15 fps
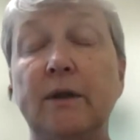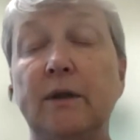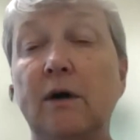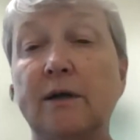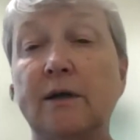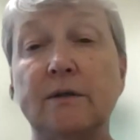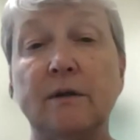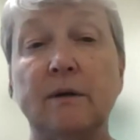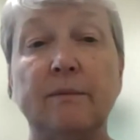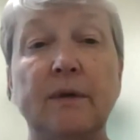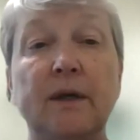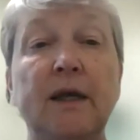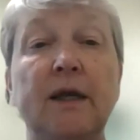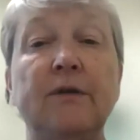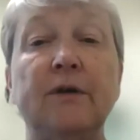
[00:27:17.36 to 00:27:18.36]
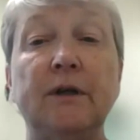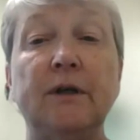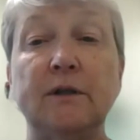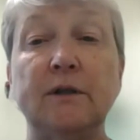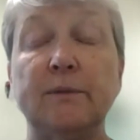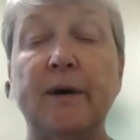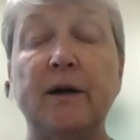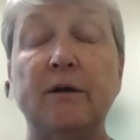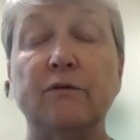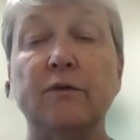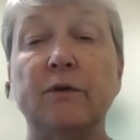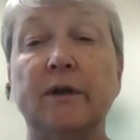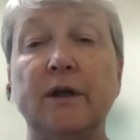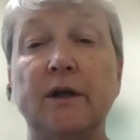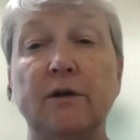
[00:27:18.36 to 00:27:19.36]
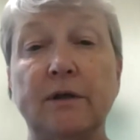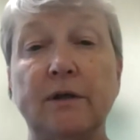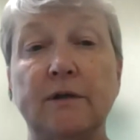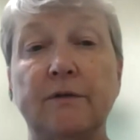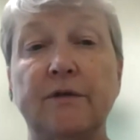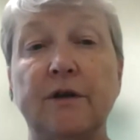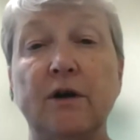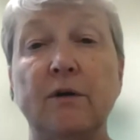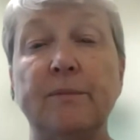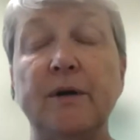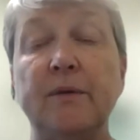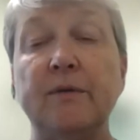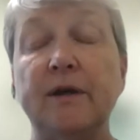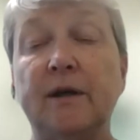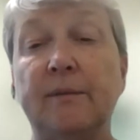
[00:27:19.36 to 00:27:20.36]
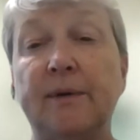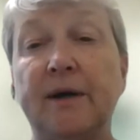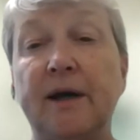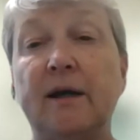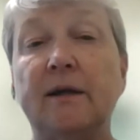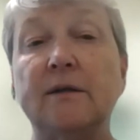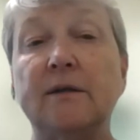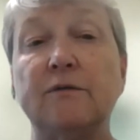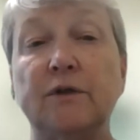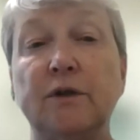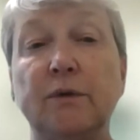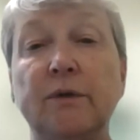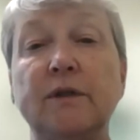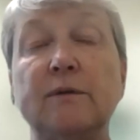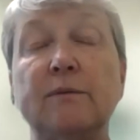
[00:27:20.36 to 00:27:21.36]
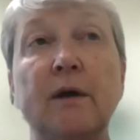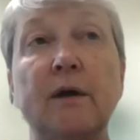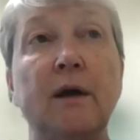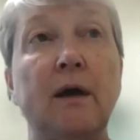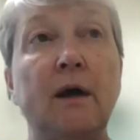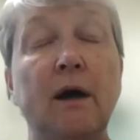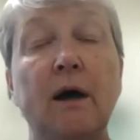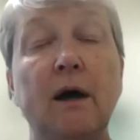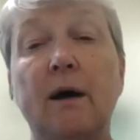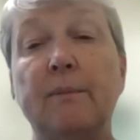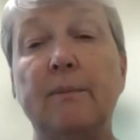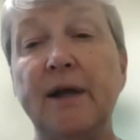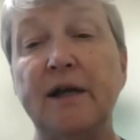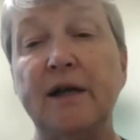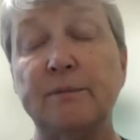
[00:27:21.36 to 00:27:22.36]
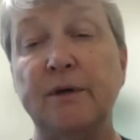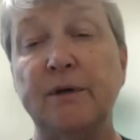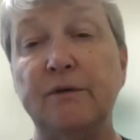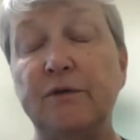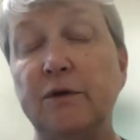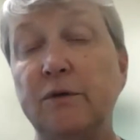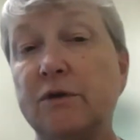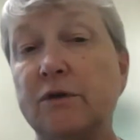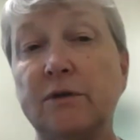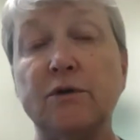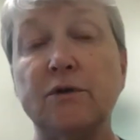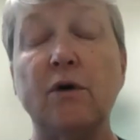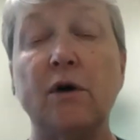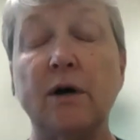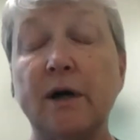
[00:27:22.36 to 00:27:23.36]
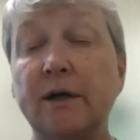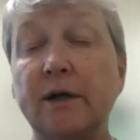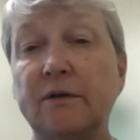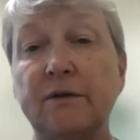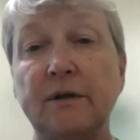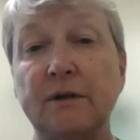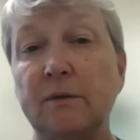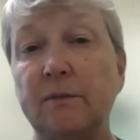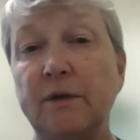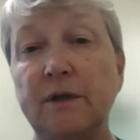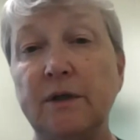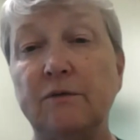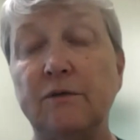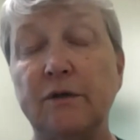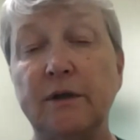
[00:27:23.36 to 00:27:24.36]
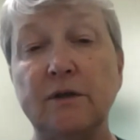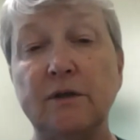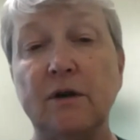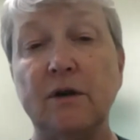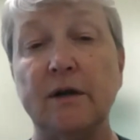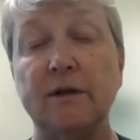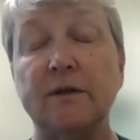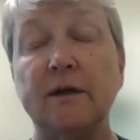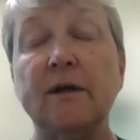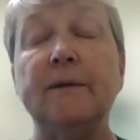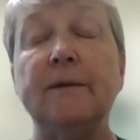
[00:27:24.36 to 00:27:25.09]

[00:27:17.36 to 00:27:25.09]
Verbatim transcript: we lost them, even in spite of really aggressive therapy with antibiotics, fluids, uh, plasma infusions, all kinds of things that we did for these dogs.